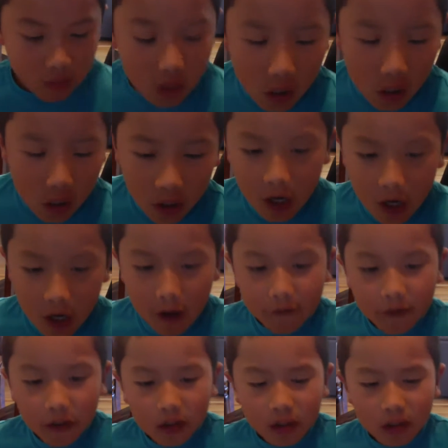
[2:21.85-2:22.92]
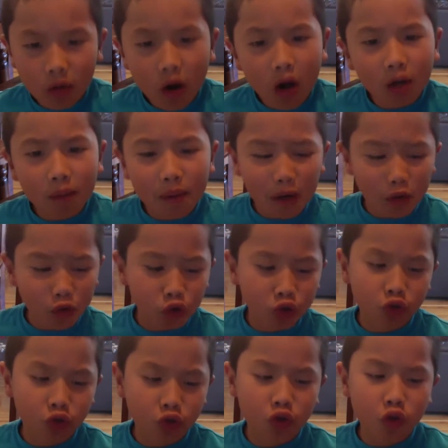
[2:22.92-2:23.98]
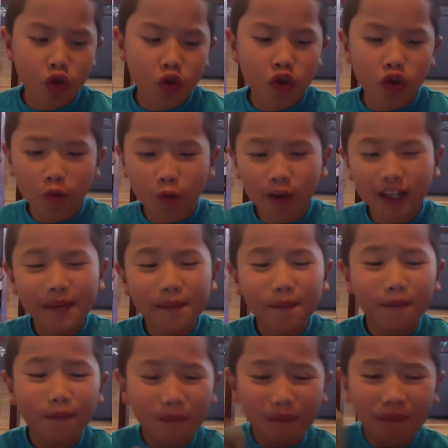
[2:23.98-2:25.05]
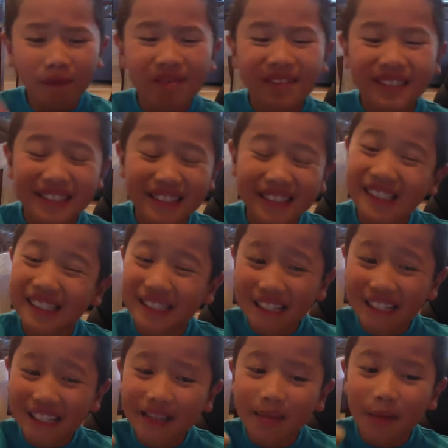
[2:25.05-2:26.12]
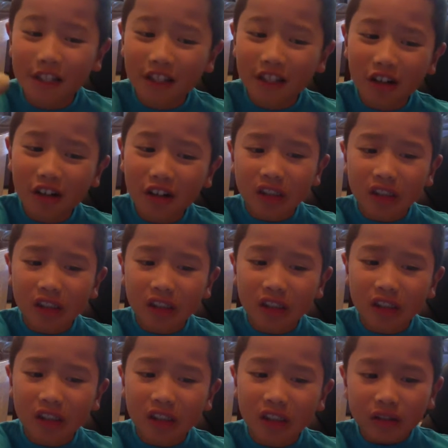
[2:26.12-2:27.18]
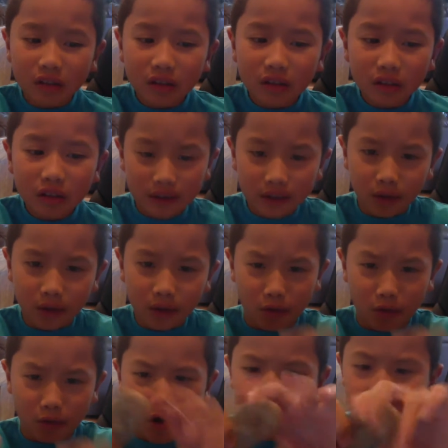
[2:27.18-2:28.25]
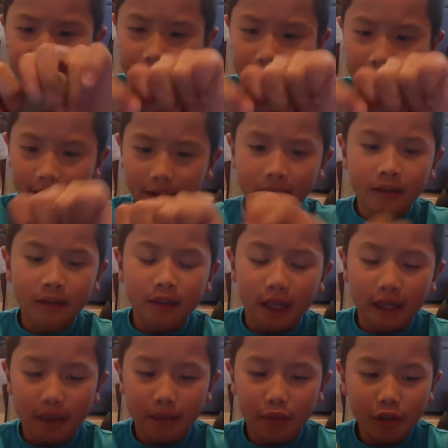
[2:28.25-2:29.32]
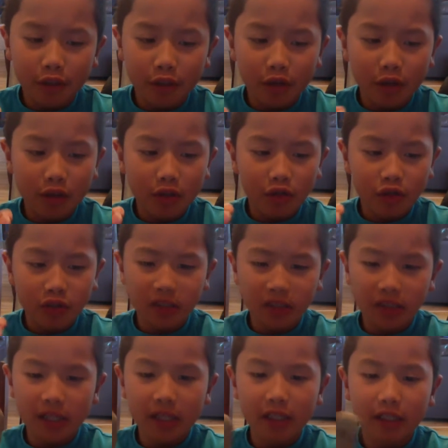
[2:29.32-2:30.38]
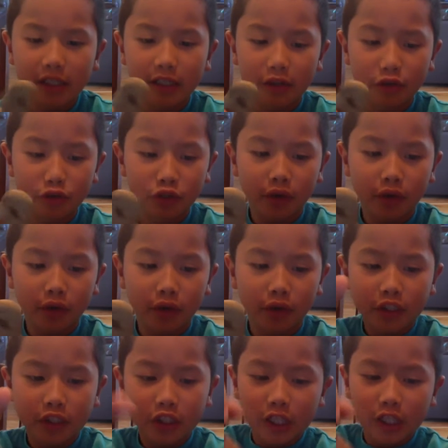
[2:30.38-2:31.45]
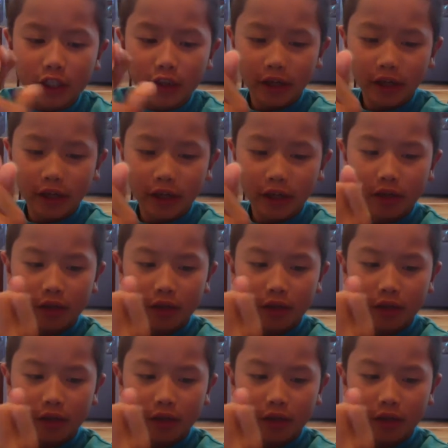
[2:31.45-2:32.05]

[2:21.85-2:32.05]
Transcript: And then I found this rock about three to six months ago. It's a rock. And I put it onto a stick and I will slingshot it like